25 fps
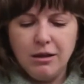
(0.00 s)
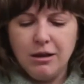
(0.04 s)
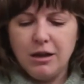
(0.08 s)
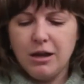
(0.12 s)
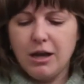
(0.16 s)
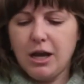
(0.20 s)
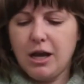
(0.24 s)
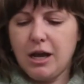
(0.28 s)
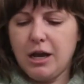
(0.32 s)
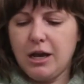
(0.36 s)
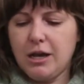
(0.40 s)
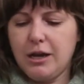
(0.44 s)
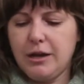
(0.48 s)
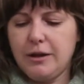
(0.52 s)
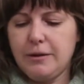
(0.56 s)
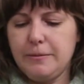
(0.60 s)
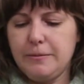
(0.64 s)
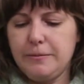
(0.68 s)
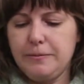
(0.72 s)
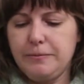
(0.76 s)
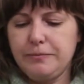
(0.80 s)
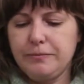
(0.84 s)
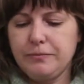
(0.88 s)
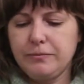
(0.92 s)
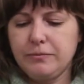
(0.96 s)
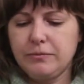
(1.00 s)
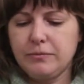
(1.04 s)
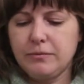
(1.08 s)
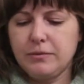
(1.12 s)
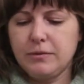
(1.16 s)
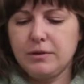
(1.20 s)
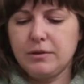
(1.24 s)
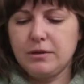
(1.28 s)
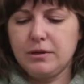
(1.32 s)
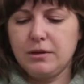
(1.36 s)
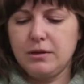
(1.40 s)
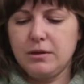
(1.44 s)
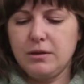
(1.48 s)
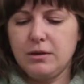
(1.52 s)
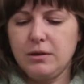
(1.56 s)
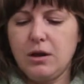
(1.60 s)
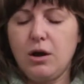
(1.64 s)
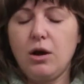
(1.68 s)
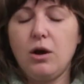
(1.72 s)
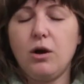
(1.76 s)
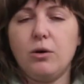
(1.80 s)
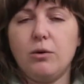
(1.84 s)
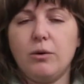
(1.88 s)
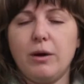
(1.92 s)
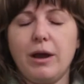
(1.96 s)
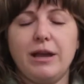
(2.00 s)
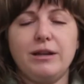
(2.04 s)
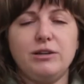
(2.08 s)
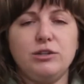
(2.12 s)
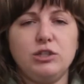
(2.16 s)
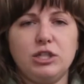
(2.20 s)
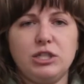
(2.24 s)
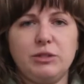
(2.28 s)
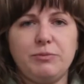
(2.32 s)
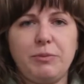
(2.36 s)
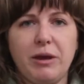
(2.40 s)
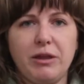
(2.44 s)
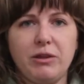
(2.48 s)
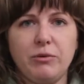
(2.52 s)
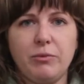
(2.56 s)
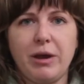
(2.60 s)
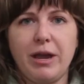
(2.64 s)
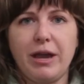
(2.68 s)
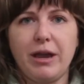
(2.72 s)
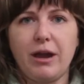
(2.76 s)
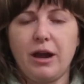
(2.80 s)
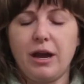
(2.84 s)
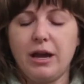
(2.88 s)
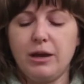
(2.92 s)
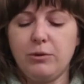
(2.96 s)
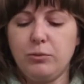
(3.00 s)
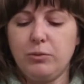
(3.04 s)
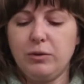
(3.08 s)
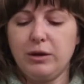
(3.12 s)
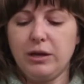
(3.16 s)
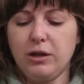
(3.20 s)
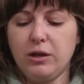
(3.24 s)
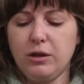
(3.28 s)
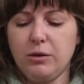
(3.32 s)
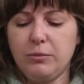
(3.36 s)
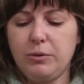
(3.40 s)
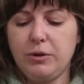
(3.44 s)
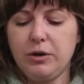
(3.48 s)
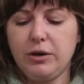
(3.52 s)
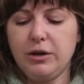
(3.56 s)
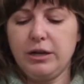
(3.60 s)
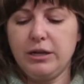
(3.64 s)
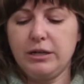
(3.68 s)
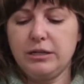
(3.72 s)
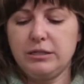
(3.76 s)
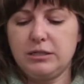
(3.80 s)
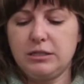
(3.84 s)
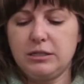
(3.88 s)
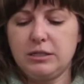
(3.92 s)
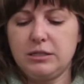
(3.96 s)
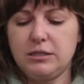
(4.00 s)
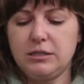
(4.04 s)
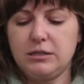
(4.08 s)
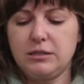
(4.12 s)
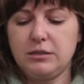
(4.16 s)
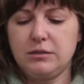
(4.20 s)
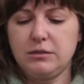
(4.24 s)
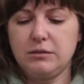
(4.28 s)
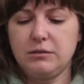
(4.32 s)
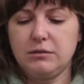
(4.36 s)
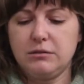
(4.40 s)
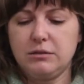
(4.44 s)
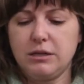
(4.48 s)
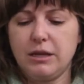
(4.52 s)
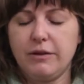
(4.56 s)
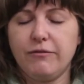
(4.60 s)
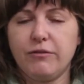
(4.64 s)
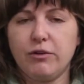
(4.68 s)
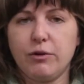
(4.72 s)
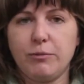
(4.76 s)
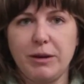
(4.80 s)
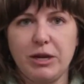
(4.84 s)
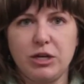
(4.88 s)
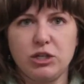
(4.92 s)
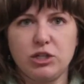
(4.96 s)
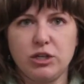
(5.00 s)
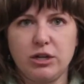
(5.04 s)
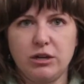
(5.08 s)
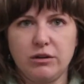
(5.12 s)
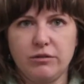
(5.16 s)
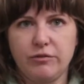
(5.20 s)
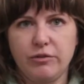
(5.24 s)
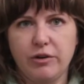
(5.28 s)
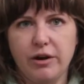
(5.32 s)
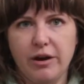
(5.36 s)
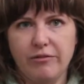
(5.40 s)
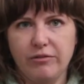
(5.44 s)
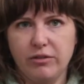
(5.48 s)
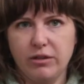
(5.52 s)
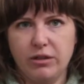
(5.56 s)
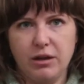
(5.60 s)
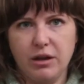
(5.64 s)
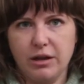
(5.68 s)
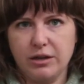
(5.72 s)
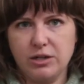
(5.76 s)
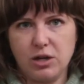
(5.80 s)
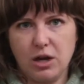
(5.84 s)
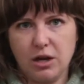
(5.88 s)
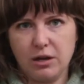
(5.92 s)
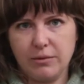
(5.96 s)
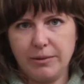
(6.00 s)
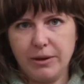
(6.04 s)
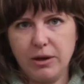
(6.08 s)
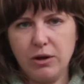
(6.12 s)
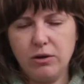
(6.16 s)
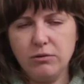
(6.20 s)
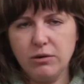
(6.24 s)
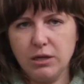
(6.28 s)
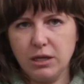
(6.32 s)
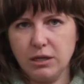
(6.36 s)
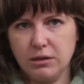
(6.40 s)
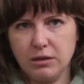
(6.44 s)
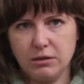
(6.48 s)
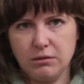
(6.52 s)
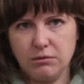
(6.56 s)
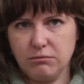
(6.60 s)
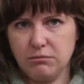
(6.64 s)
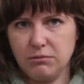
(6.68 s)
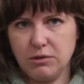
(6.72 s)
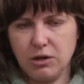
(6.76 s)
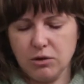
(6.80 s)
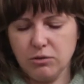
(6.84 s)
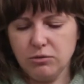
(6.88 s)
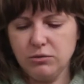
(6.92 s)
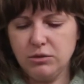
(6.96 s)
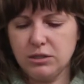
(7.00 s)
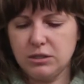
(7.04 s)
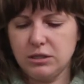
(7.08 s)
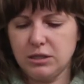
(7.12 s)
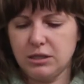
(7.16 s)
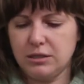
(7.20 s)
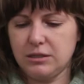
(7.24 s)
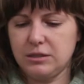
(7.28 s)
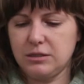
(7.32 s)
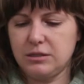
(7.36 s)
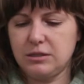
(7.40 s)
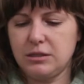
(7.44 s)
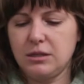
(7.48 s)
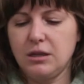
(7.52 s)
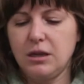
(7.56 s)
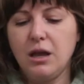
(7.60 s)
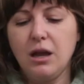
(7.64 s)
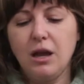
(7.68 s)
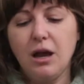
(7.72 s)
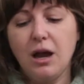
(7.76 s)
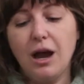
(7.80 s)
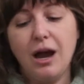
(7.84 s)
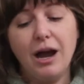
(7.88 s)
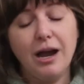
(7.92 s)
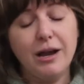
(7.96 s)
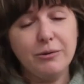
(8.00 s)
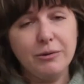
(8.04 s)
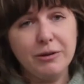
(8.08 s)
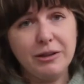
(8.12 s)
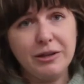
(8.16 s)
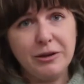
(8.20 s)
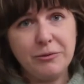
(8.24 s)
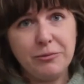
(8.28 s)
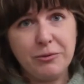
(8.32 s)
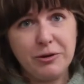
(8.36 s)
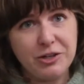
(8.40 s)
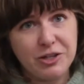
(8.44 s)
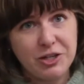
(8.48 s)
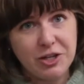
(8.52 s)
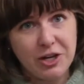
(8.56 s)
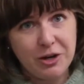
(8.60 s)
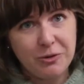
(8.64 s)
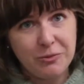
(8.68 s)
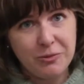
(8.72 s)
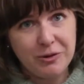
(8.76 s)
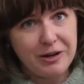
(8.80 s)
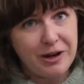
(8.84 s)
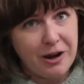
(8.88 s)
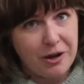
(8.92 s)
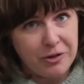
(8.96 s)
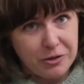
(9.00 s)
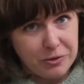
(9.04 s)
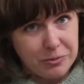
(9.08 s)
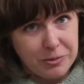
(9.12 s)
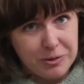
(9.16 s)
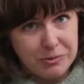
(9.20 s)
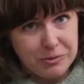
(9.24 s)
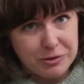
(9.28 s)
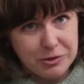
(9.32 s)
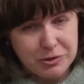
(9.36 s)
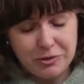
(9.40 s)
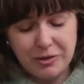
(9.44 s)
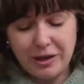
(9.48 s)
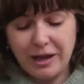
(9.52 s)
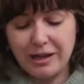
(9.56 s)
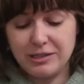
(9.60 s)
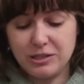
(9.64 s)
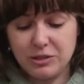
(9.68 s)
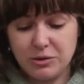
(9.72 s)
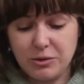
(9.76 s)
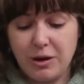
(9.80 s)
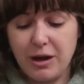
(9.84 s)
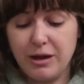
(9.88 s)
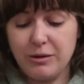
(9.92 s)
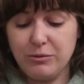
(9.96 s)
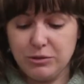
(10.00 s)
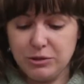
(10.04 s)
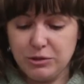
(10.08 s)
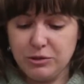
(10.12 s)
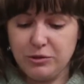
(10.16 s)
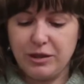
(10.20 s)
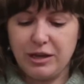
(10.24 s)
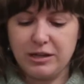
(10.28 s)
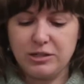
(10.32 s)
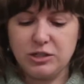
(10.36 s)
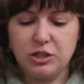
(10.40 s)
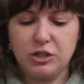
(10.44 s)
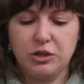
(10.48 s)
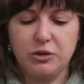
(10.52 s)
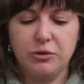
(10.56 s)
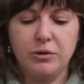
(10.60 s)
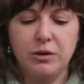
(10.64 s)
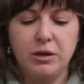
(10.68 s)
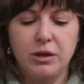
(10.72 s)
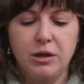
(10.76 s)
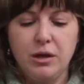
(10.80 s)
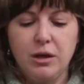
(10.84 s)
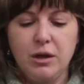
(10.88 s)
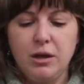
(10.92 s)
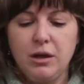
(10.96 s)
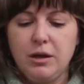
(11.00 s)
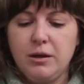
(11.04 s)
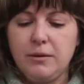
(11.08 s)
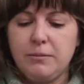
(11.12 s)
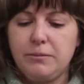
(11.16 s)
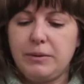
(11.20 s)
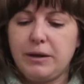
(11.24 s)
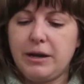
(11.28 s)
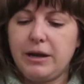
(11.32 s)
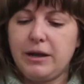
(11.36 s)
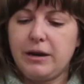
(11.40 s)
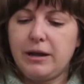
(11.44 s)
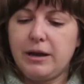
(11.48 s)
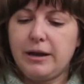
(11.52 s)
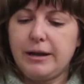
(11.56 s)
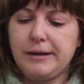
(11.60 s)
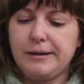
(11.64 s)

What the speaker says: Oh, and just by the way, I will put information for everything I talk about in the notes, because I really appreciate when other people do that, so I will do that too. But